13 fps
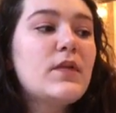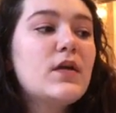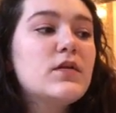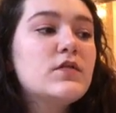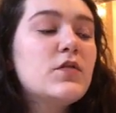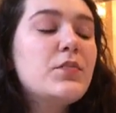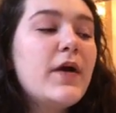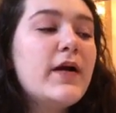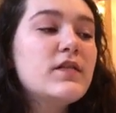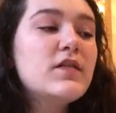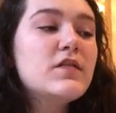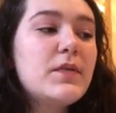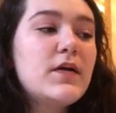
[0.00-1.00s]
So
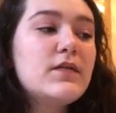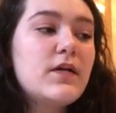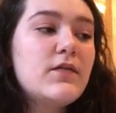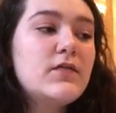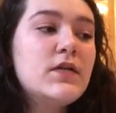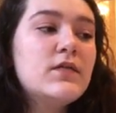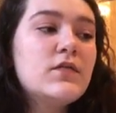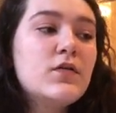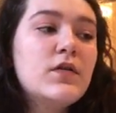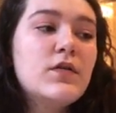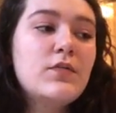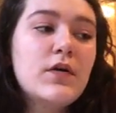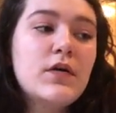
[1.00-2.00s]
practice-based evidence
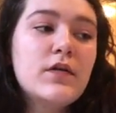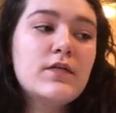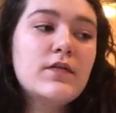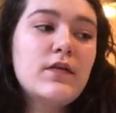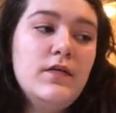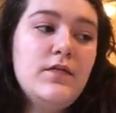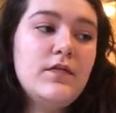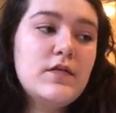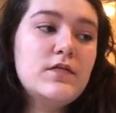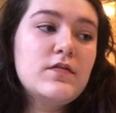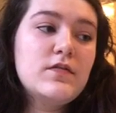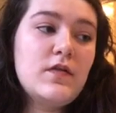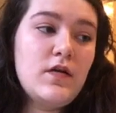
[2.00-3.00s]
only works if
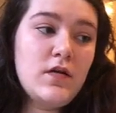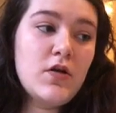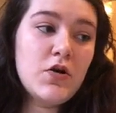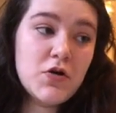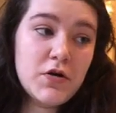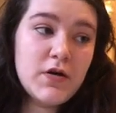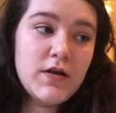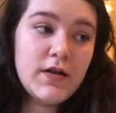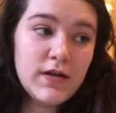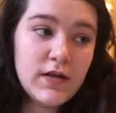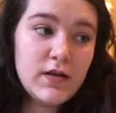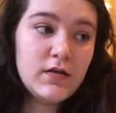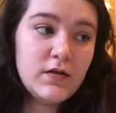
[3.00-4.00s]
there's a current
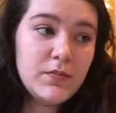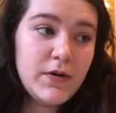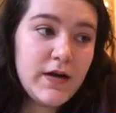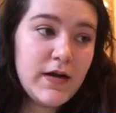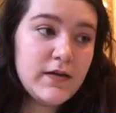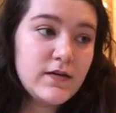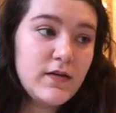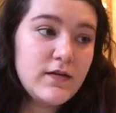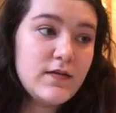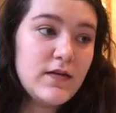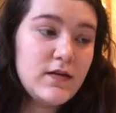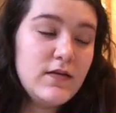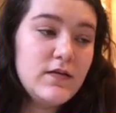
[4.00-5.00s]
clinical practice
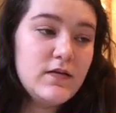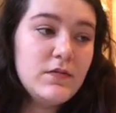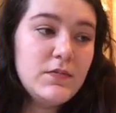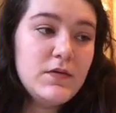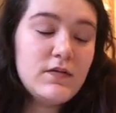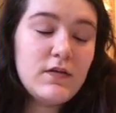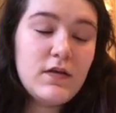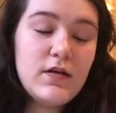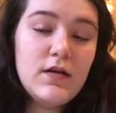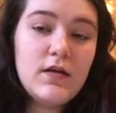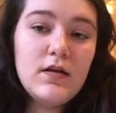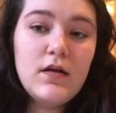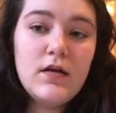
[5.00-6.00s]
that needs to be
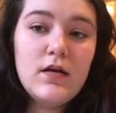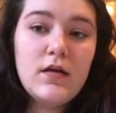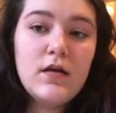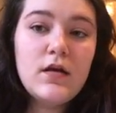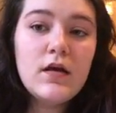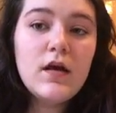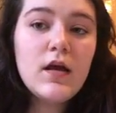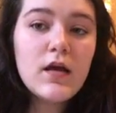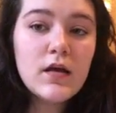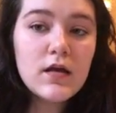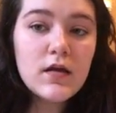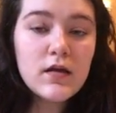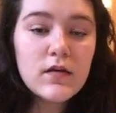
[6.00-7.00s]
studied,
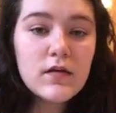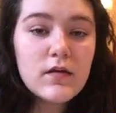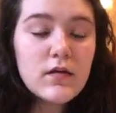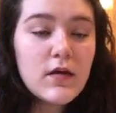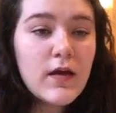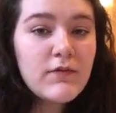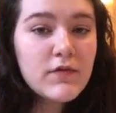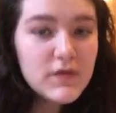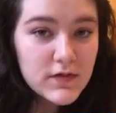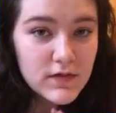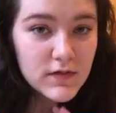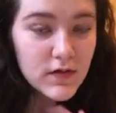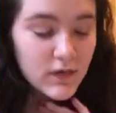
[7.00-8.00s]
and
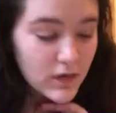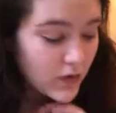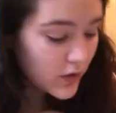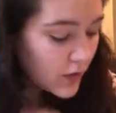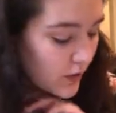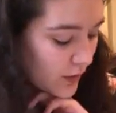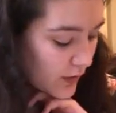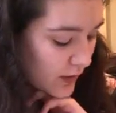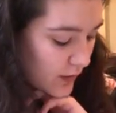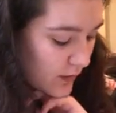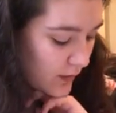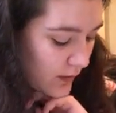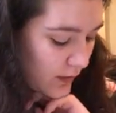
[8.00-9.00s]
emphasis on the current,
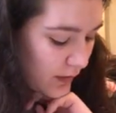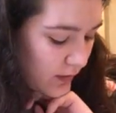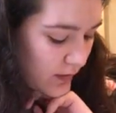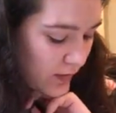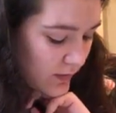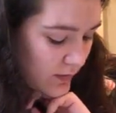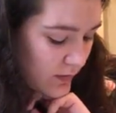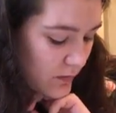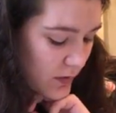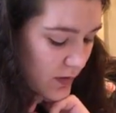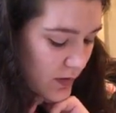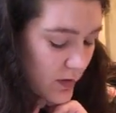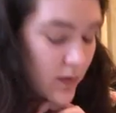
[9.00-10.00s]
like it needs to
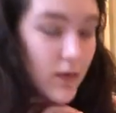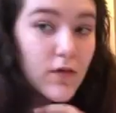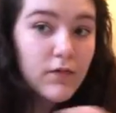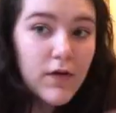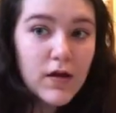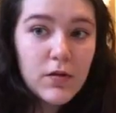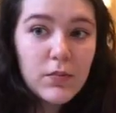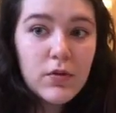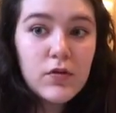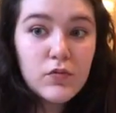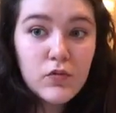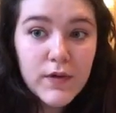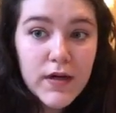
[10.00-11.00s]
be
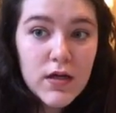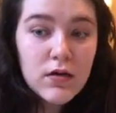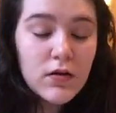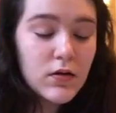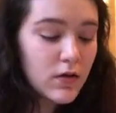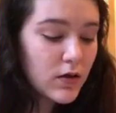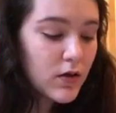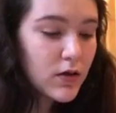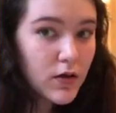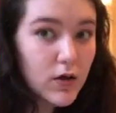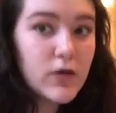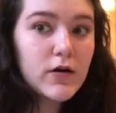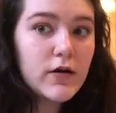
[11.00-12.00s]
available, real,
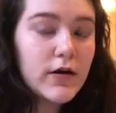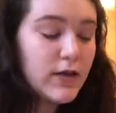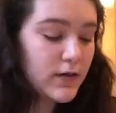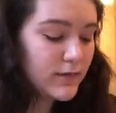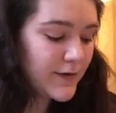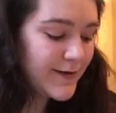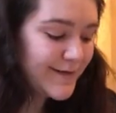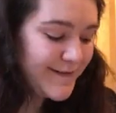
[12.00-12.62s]
current.